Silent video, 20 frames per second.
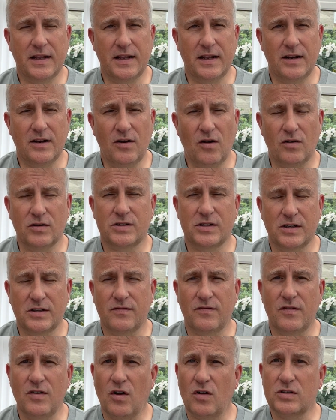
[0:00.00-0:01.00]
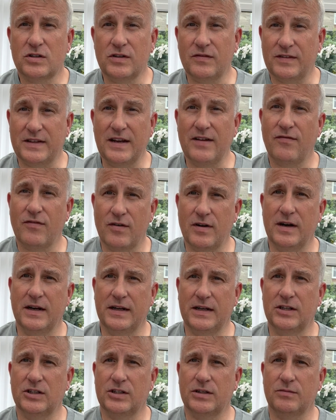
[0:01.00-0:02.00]
lots of different
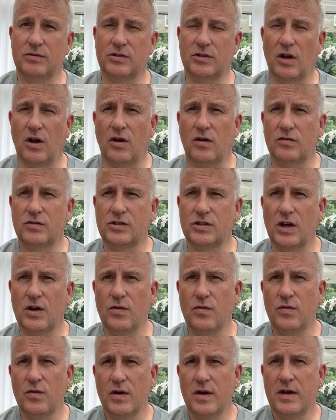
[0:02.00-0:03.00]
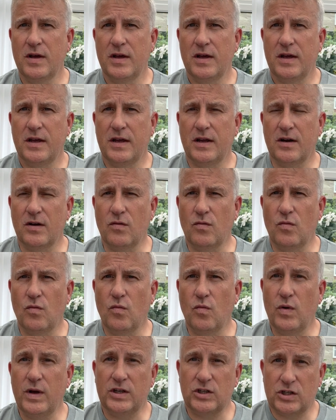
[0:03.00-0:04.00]
leadership styles. So
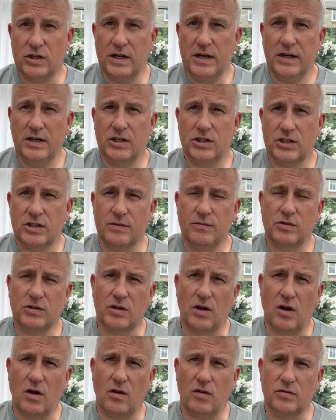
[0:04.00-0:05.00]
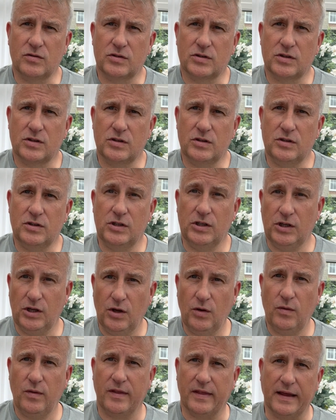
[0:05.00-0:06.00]
which leadership styles do
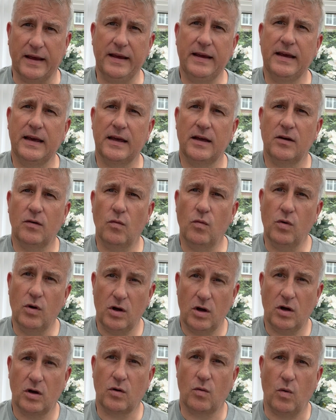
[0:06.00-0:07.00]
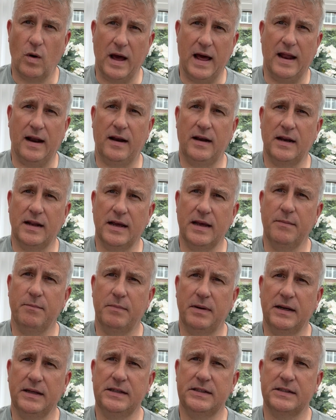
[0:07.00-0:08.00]
you think work well in
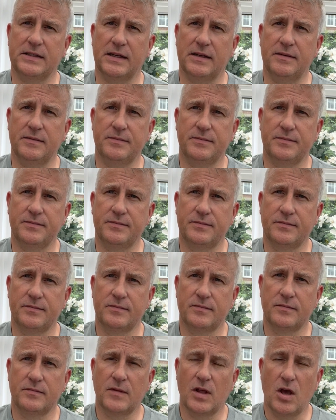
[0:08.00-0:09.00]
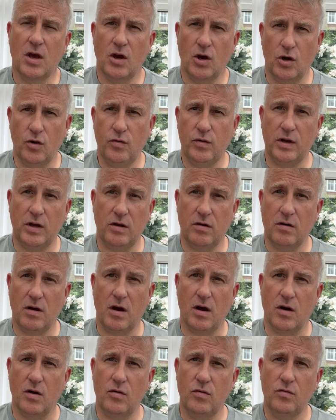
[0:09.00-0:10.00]
policing? Who do you
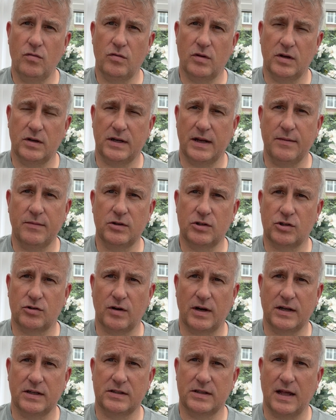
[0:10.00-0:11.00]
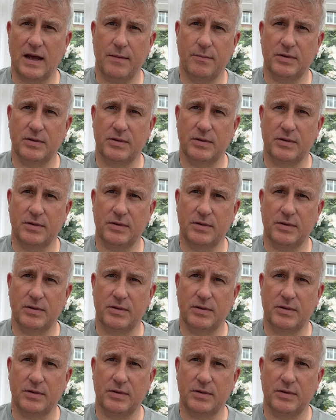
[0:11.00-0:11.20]
know that demonstrates that